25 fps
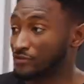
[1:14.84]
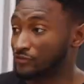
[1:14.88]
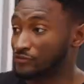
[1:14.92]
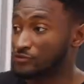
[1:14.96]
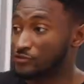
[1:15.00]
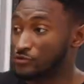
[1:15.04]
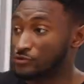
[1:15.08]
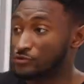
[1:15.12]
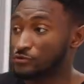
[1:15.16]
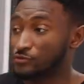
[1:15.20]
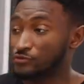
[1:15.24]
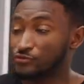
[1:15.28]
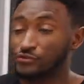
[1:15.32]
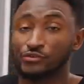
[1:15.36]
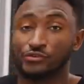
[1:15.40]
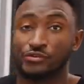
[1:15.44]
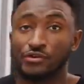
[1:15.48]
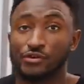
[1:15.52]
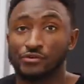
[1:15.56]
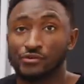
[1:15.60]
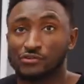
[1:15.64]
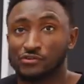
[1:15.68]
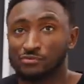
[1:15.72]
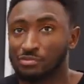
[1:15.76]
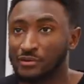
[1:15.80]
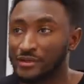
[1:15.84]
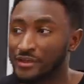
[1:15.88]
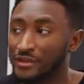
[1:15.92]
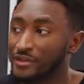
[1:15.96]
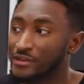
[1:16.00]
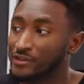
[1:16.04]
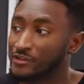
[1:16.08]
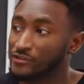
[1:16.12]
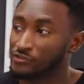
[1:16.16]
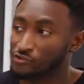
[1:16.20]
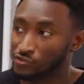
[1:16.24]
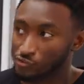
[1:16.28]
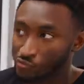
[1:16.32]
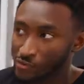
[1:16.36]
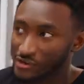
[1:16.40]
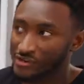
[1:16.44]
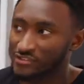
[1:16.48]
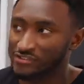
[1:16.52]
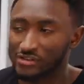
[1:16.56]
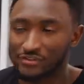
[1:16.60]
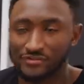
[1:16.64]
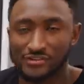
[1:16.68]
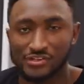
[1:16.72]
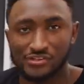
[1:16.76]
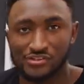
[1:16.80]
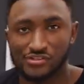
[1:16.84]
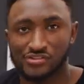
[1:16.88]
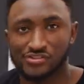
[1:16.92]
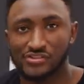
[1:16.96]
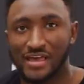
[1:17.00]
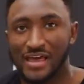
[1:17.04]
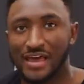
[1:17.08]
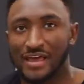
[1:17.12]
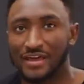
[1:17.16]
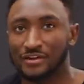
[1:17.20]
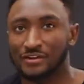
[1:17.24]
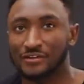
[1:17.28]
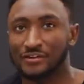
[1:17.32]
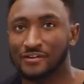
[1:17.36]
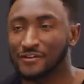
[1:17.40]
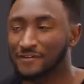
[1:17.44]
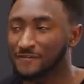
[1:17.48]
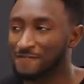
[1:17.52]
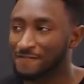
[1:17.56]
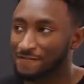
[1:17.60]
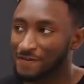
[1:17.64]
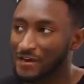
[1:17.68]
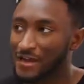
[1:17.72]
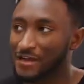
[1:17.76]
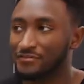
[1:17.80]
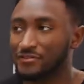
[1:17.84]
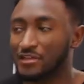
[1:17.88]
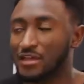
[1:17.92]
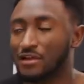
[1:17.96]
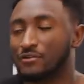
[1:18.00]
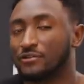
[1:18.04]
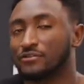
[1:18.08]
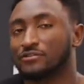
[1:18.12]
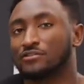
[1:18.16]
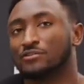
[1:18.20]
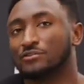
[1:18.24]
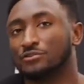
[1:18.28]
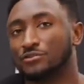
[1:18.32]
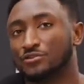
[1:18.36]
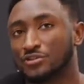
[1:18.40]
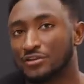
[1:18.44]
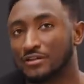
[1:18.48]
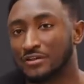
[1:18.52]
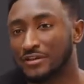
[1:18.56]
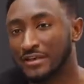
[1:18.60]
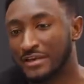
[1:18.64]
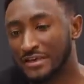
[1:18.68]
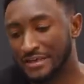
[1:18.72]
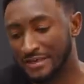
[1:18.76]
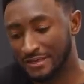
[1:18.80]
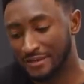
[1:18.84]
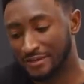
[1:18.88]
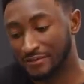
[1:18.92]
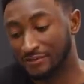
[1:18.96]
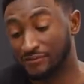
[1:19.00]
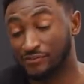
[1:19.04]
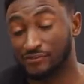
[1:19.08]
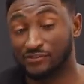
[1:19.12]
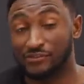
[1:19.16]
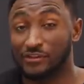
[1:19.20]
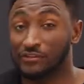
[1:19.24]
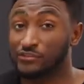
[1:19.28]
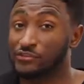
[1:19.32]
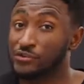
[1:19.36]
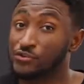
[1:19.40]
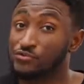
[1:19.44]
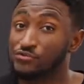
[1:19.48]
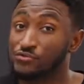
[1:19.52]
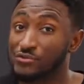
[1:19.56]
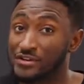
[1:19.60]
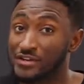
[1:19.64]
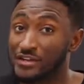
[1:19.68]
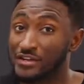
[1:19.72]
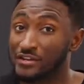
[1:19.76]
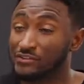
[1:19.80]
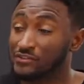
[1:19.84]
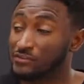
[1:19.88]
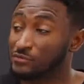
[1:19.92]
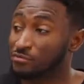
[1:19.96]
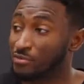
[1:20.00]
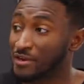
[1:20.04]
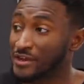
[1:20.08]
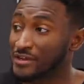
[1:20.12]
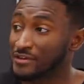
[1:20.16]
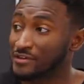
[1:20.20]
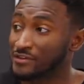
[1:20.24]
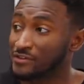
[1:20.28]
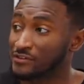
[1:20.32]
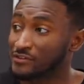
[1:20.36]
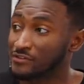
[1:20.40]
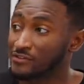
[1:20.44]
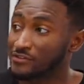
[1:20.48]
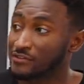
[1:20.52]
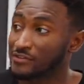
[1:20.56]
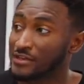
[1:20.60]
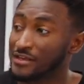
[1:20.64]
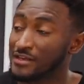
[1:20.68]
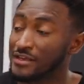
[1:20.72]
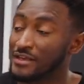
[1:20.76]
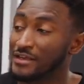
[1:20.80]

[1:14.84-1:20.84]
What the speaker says: this new Studio Display, it's 27 inches diagonally, 5K resolution, 600 nits brightness.